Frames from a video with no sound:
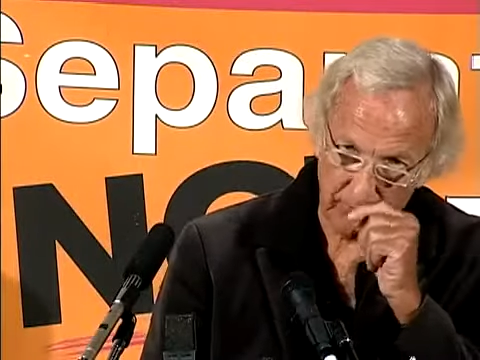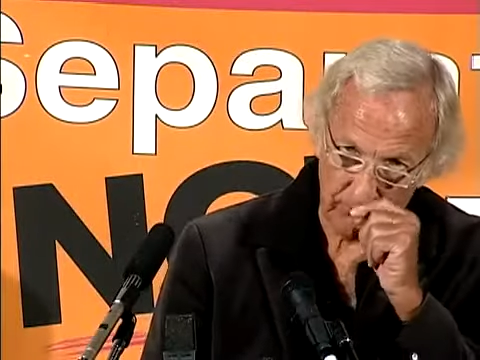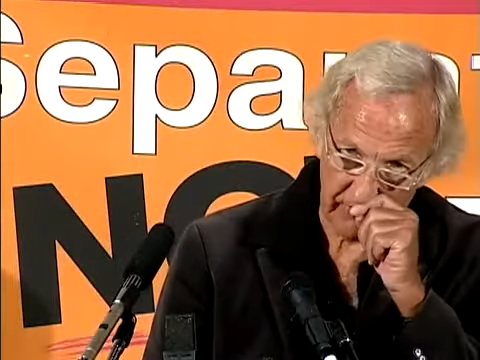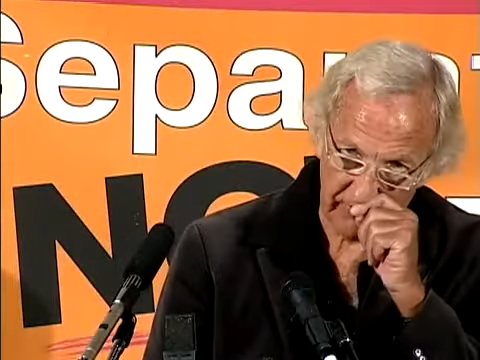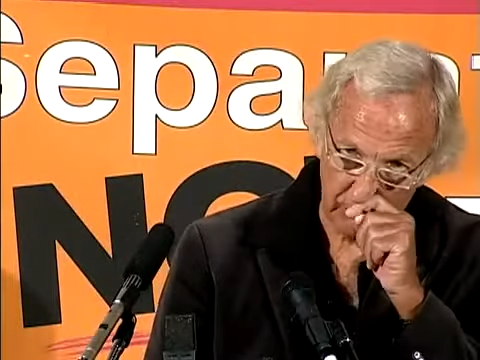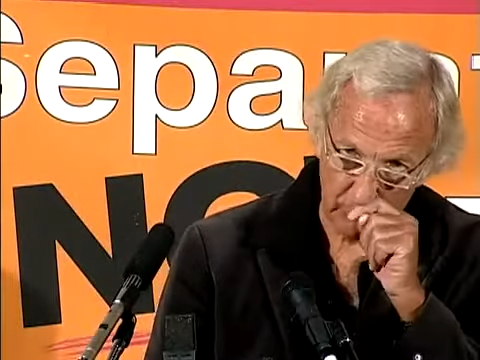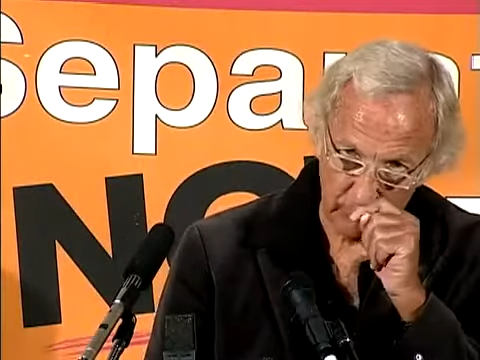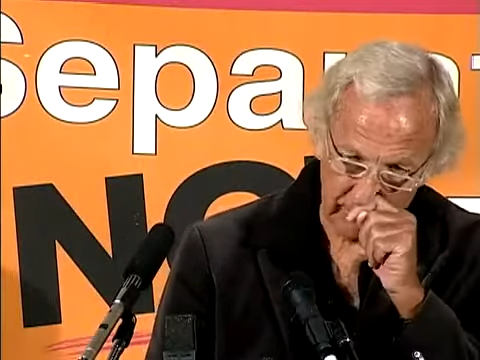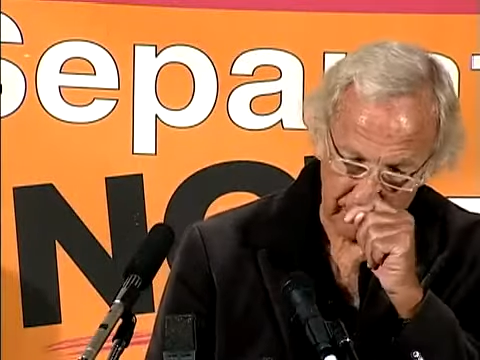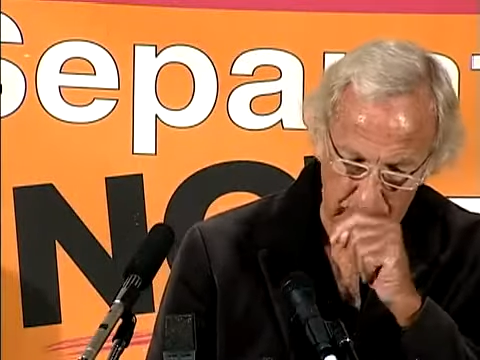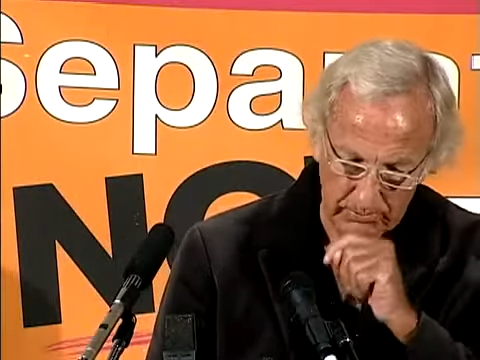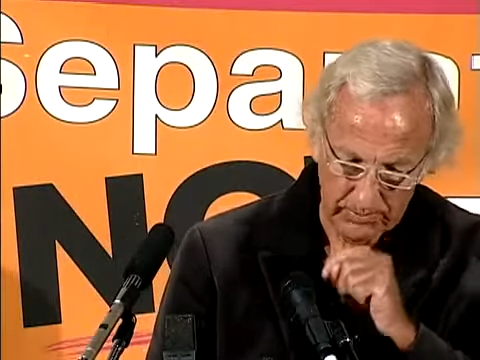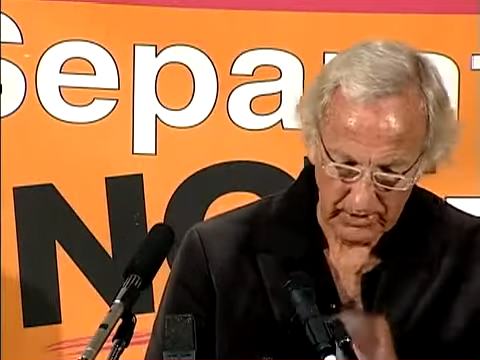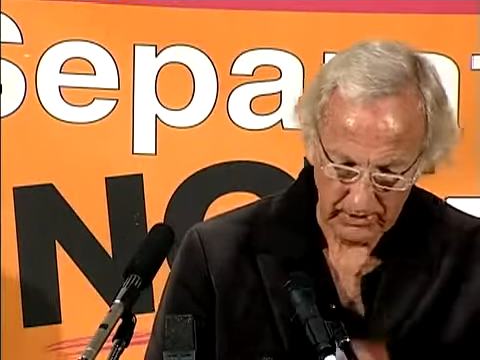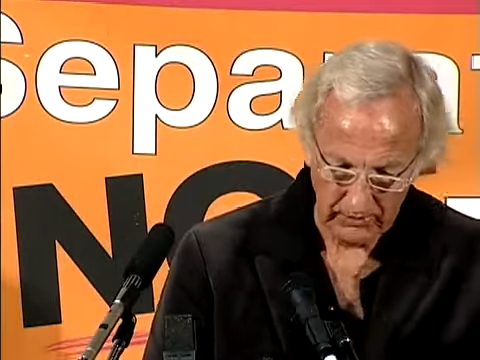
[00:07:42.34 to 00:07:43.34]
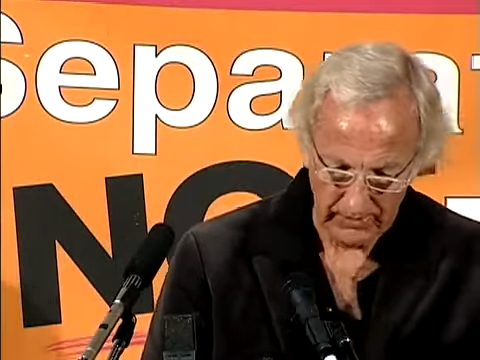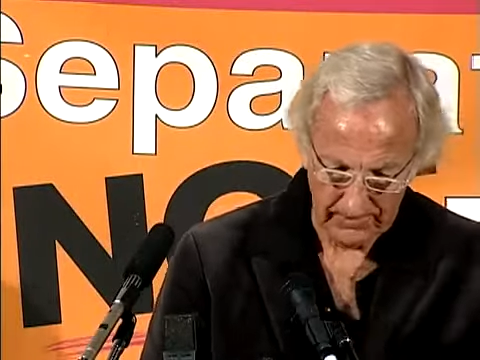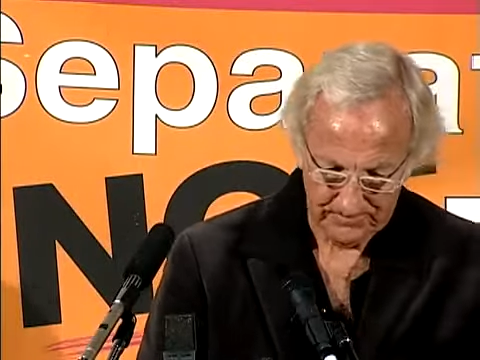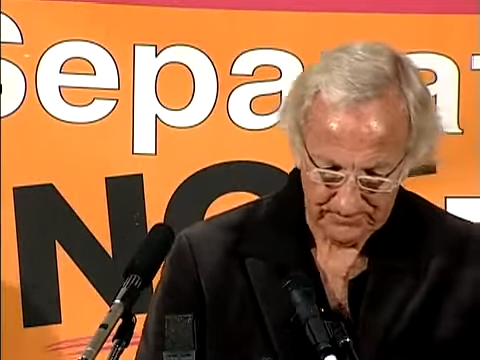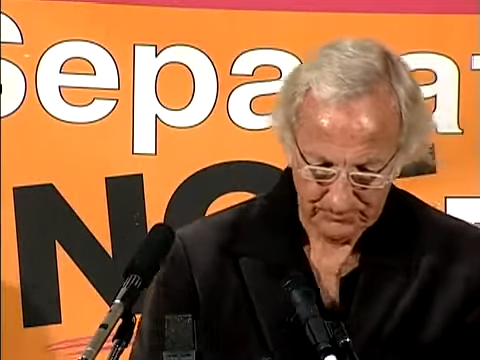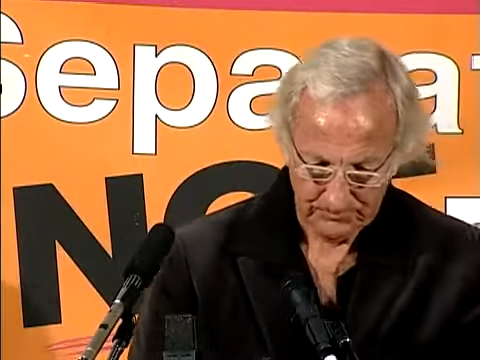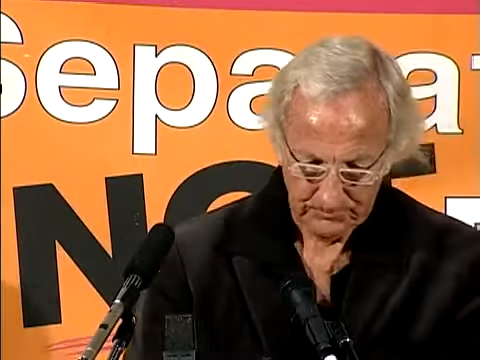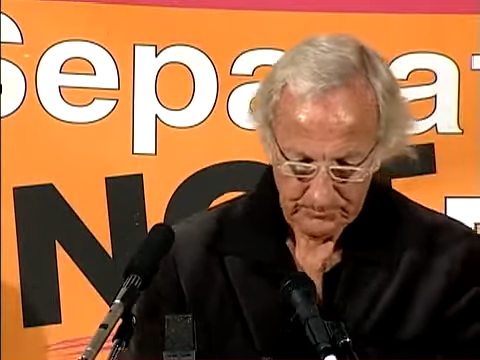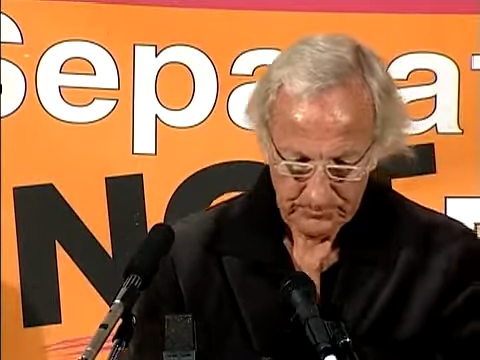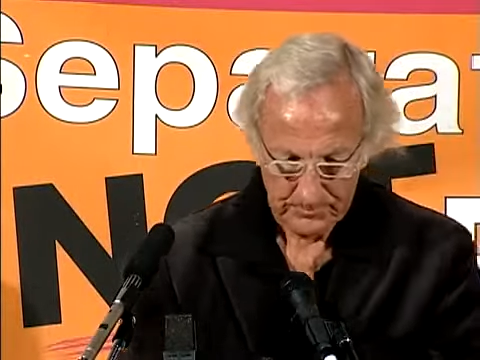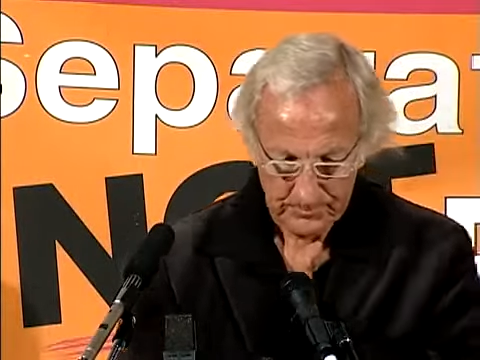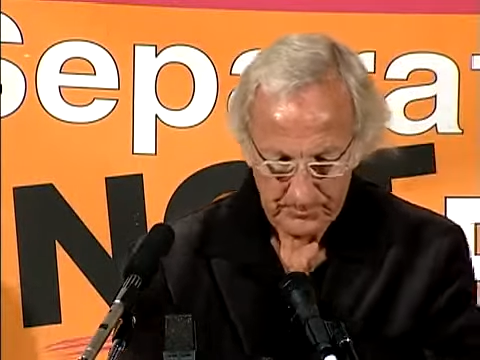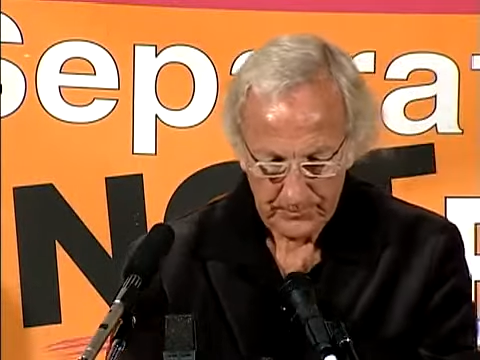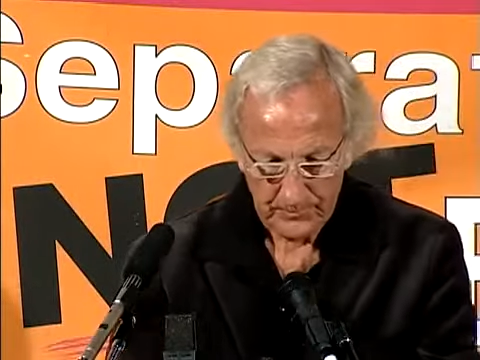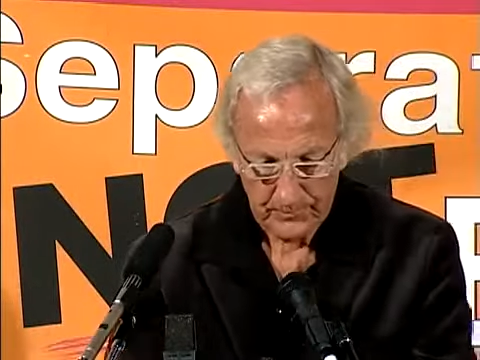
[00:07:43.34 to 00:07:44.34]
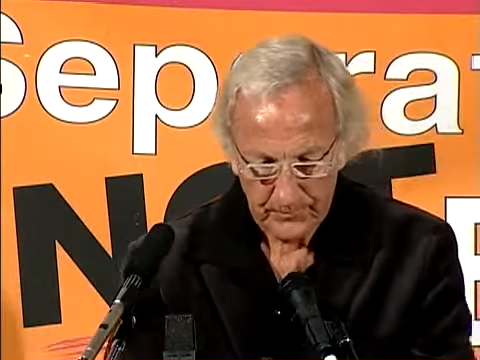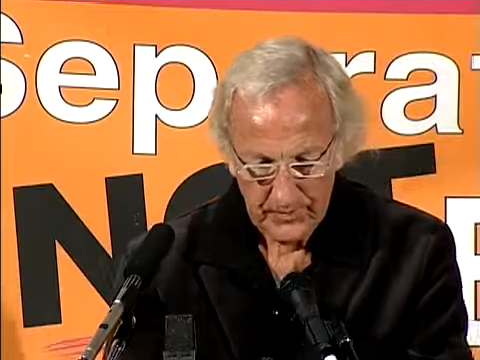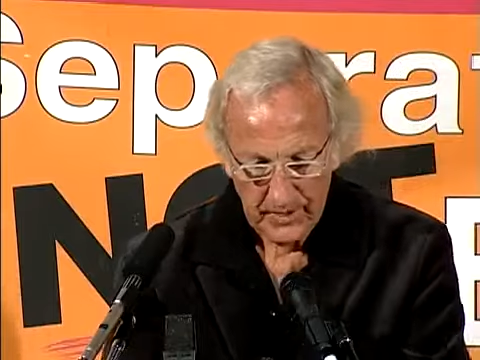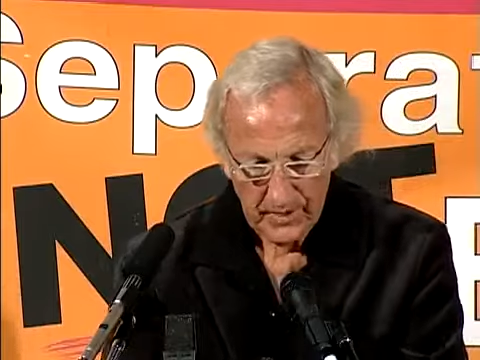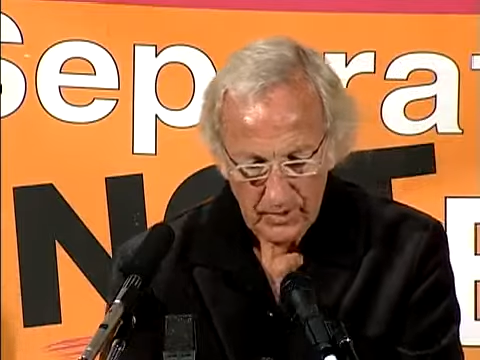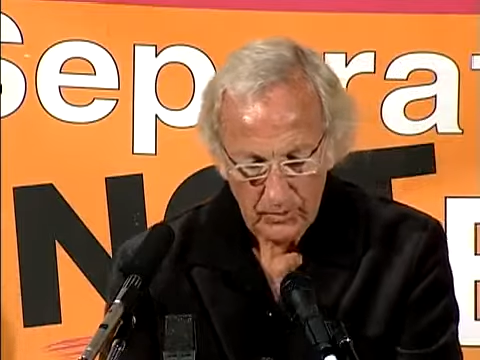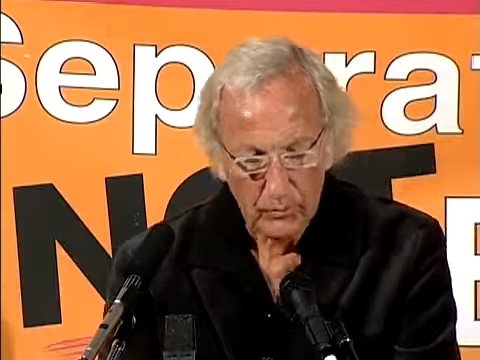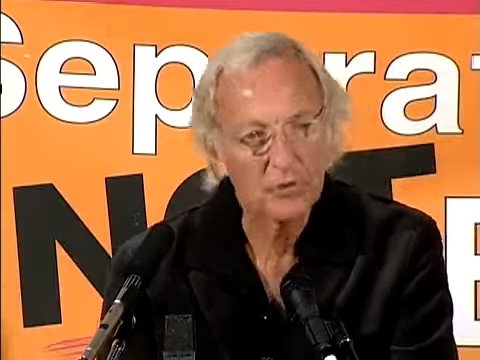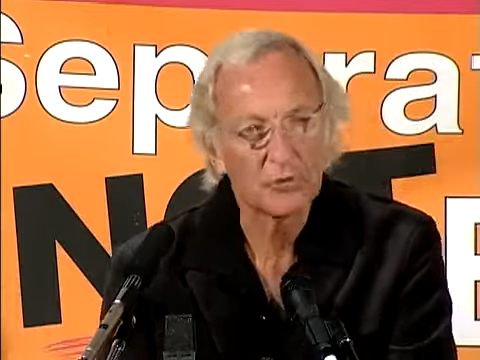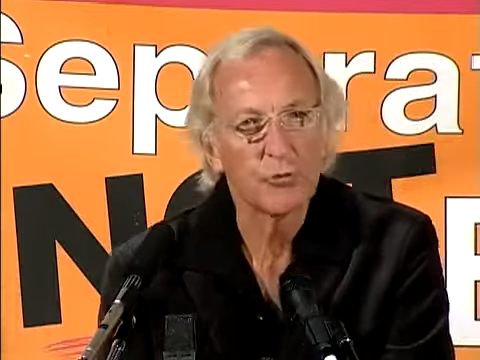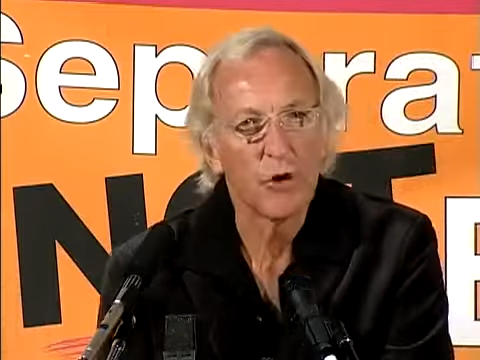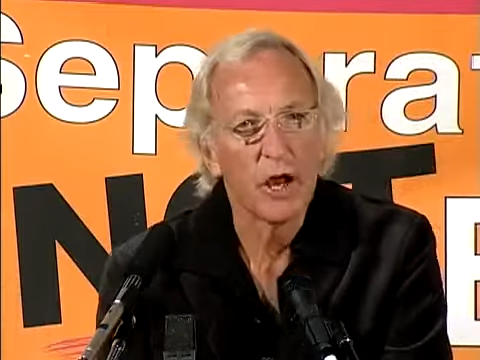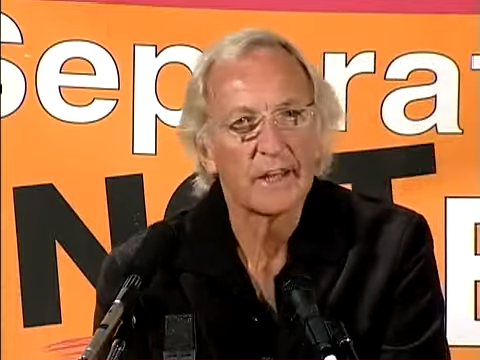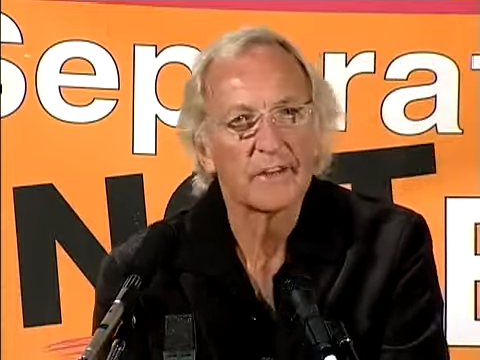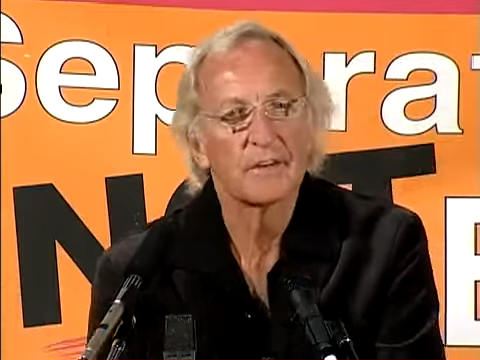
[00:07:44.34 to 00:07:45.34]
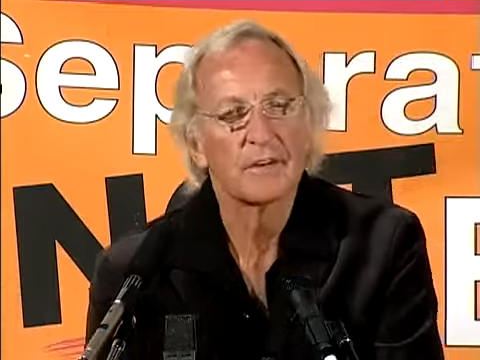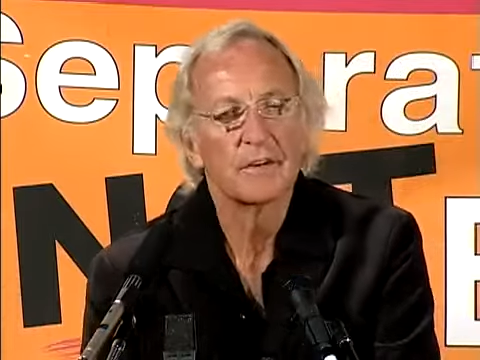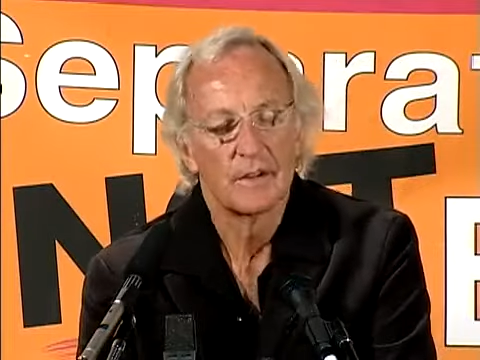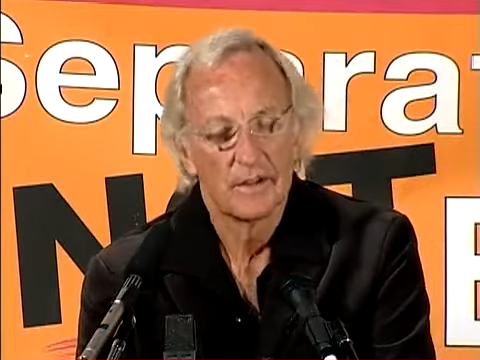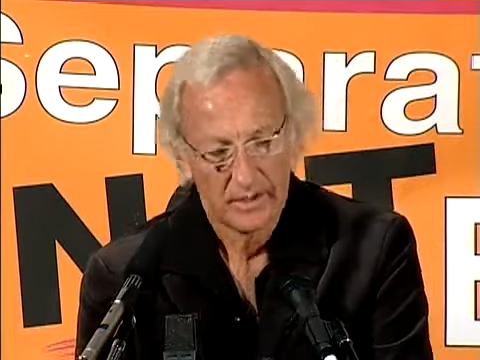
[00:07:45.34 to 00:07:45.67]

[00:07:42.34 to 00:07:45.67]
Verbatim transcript: great whistleblower, was right,